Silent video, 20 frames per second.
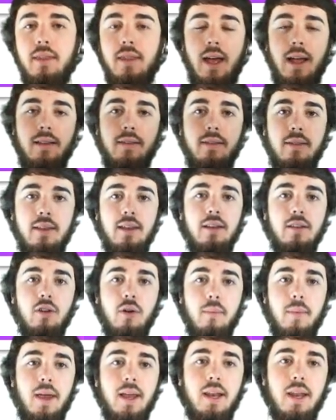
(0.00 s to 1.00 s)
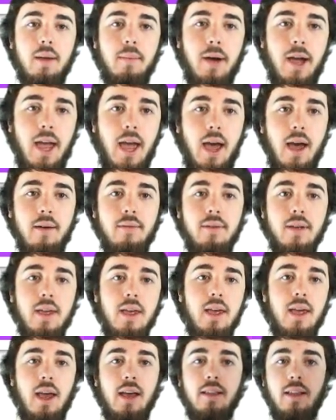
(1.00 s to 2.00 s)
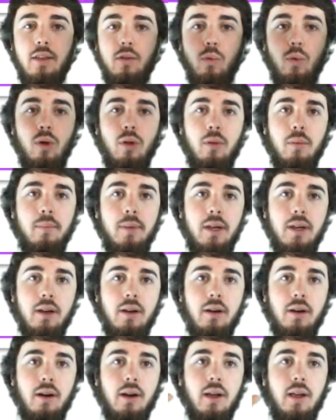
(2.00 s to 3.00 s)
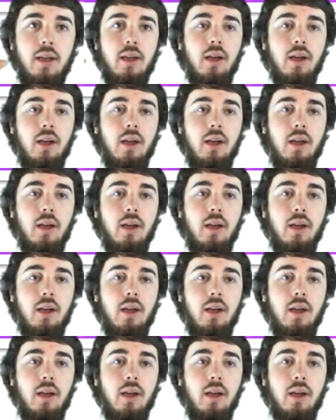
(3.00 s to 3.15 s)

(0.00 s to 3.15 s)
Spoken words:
That's the domain name I have, and that's what will appear